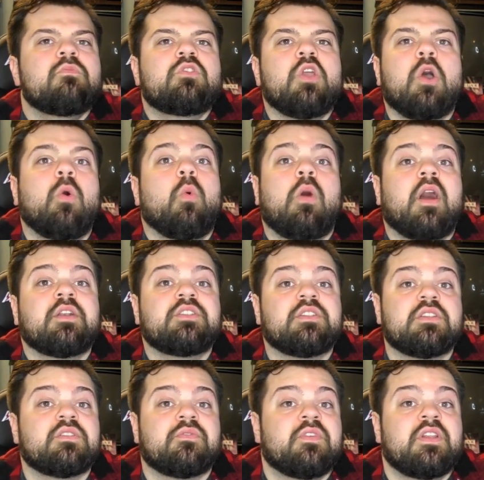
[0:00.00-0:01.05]
don't watch
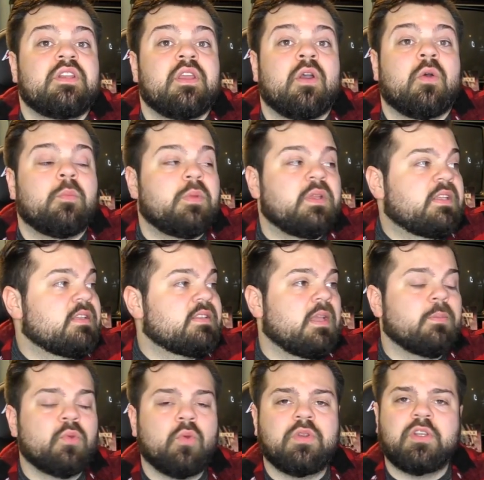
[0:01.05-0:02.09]
this video because
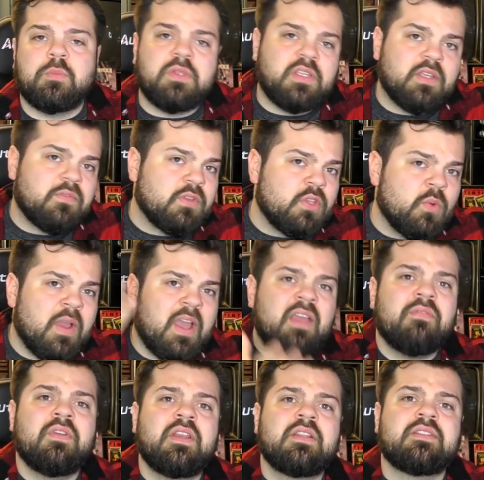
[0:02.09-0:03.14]
I'm going to be giving you
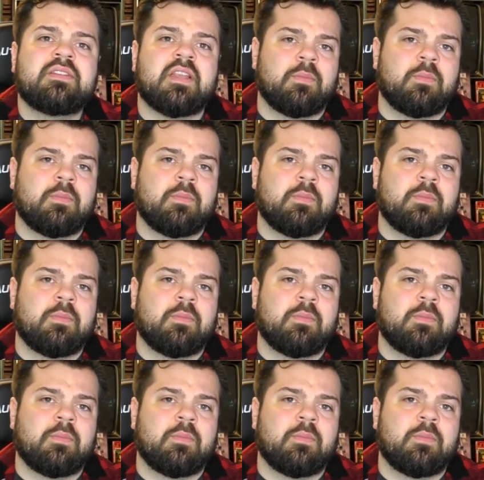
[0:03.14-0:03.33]
evidence.